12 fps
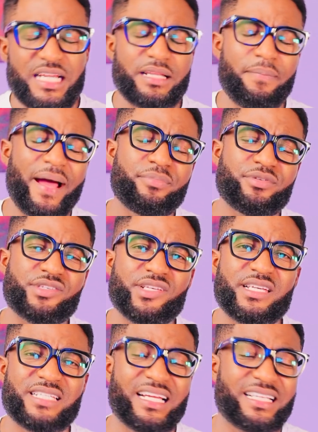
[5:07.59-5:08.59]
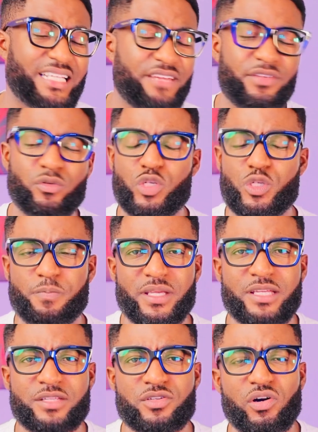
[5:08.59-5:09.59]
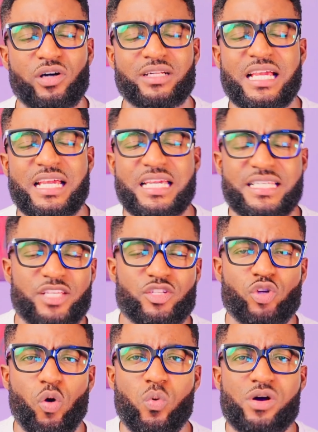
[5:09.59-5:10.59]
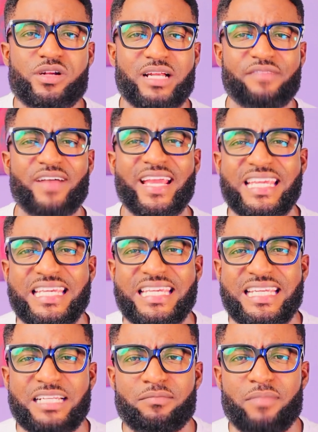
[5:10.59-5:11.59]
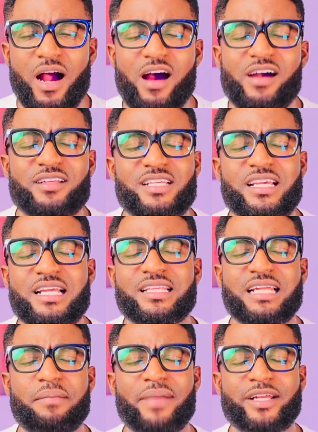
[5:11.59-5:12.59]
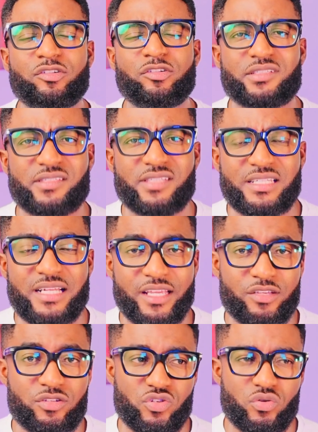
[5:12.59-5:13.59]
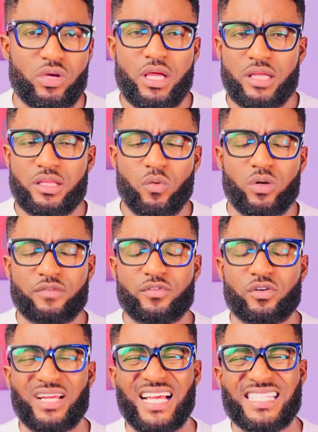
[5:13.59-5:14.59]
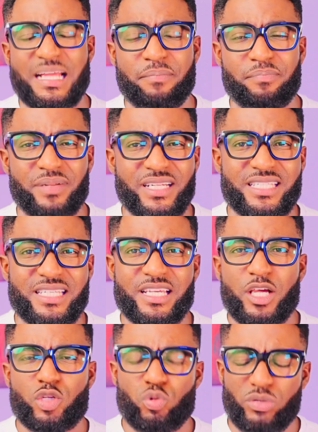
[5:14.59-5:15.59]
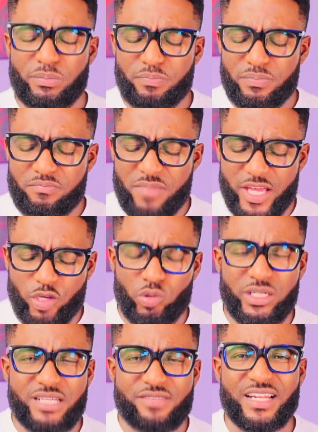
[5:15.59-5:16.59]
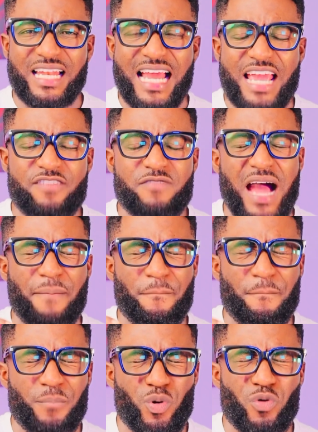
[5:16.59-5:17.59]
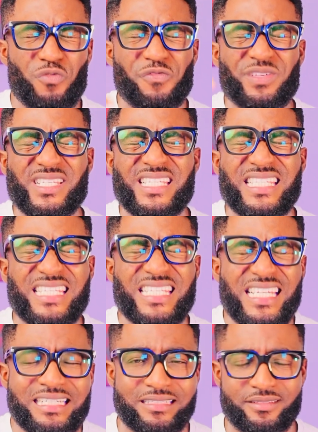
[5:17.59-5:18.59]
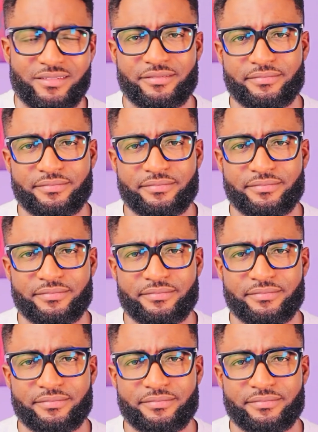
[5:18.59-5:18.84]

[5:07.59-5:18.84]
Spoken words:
The Bible says that David was speaking to God. He says, your word have I hid in my heart that I might not sin against you. The word of God has the ability to make you live a life above sin.